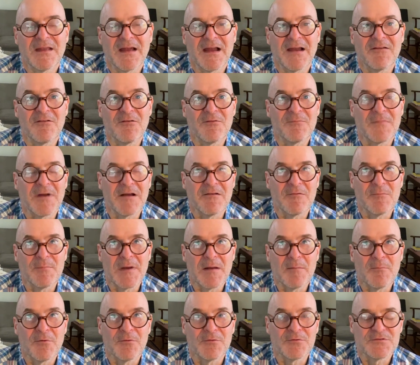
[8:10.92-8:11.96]
I
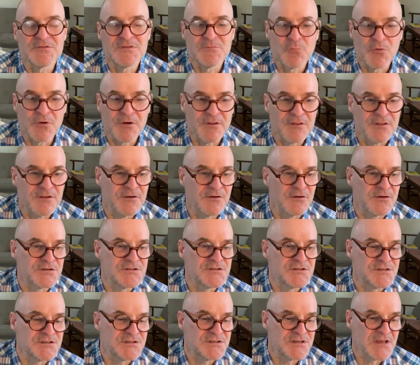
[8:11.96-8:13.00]
remember one of the
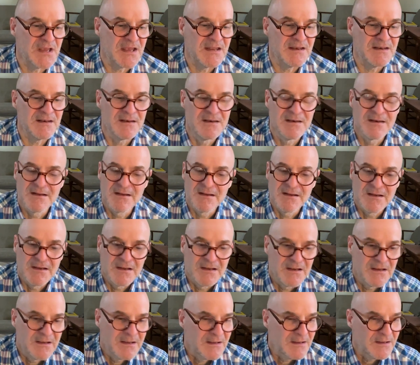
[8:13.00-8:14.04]
nurses said,
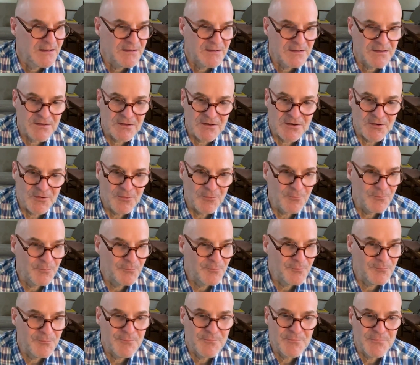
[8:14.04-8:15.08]
you know,
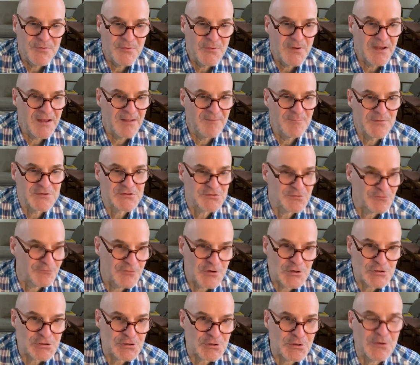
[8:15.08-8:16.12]
you had Mr.
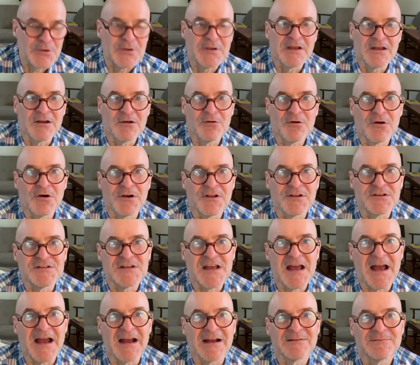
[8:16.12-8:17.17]
Fisher, you had a heart
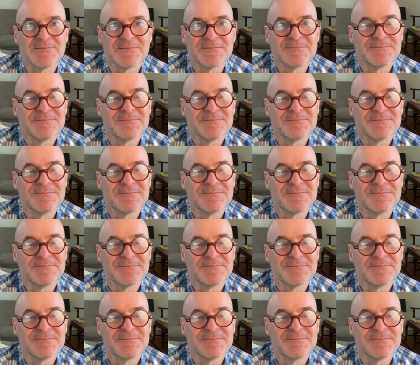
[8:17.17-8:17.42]
attack.